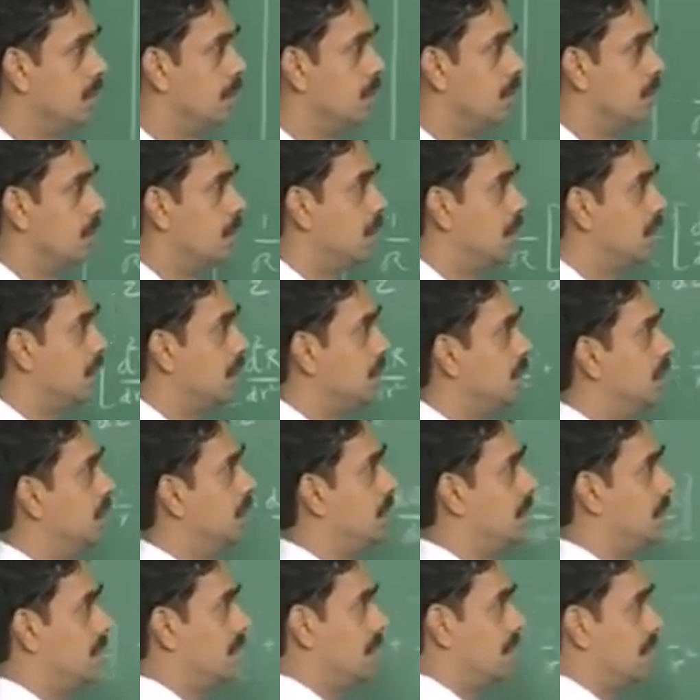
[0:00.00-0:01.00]
So what is
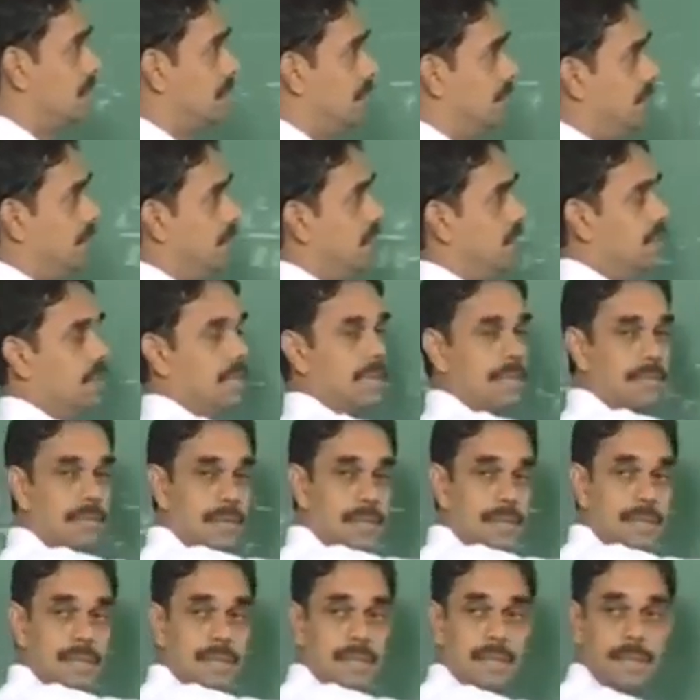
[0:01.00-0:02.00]
this differential
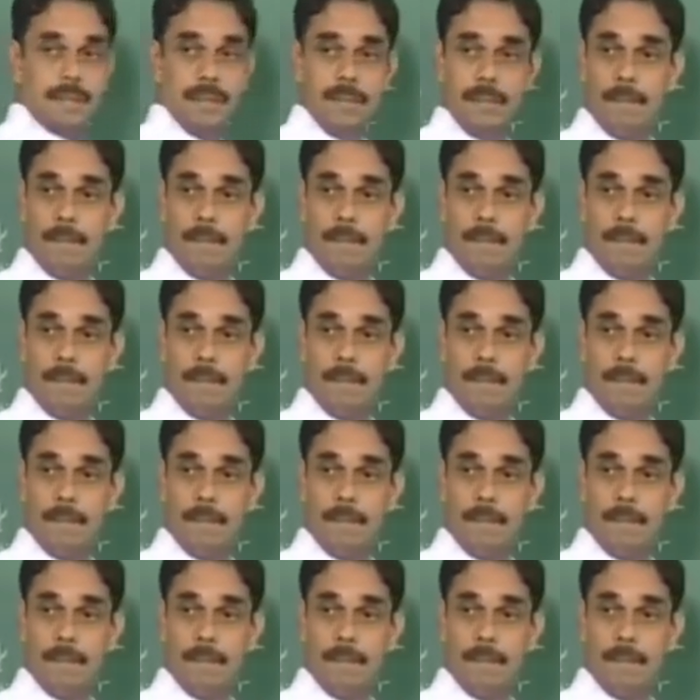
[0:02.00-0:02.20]
equation?